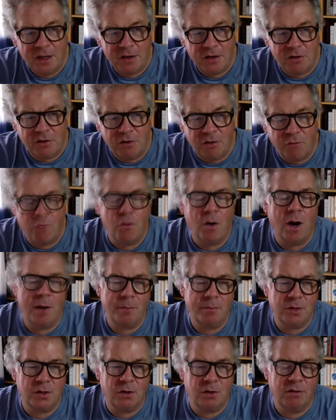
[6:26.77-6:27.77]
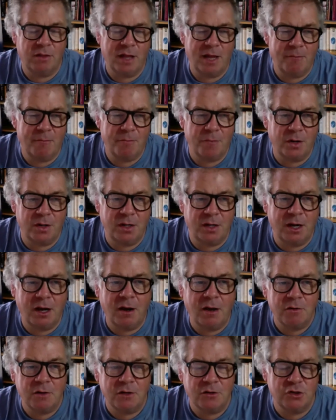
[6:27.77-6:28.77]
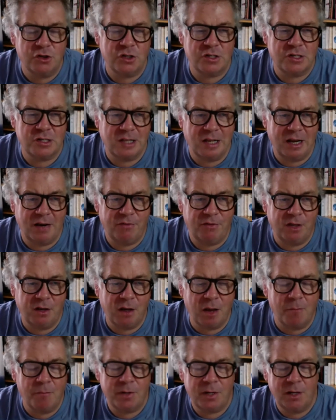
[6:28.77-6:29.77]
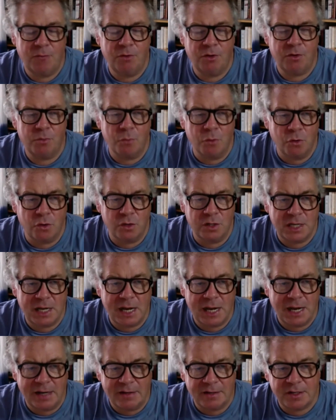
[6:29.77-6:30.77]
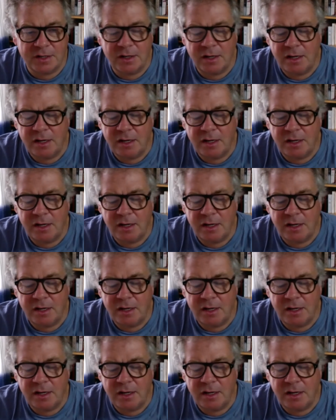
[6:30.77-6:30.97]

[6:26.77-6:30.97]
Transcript: you've wiped all that money out and just left the company with more debt.